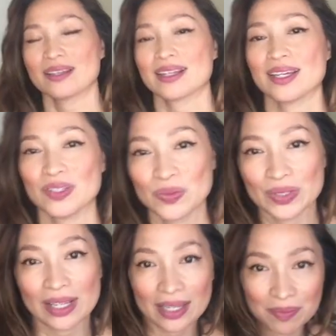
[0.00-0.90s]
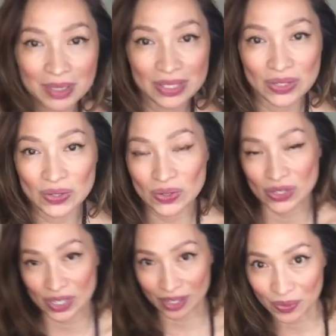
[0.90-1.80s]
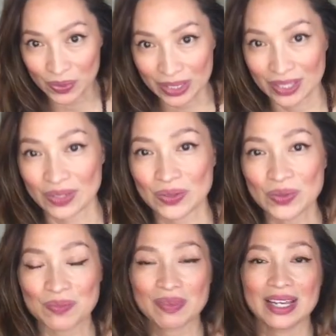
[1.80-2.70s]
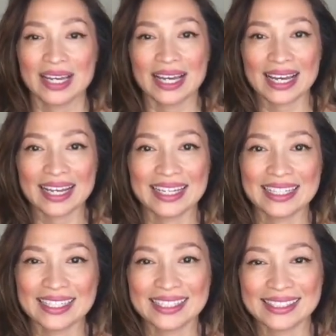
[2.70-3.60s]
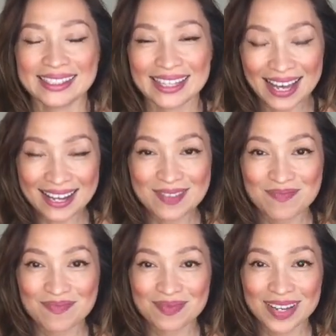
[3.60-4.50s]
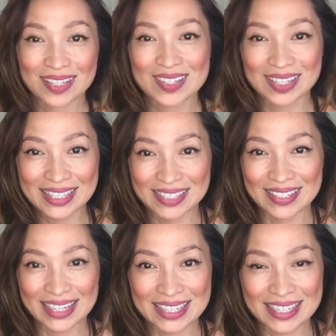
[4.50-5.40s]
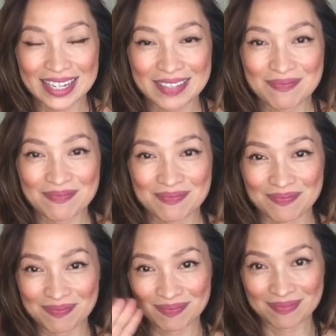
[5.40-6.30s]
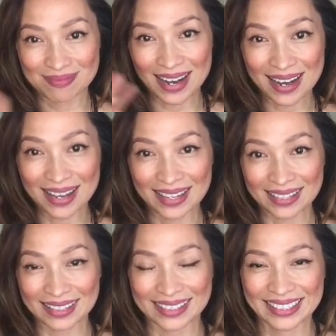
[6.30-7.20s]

that you would like me to share with you. And yeah, I'll talk to you next time. Bye.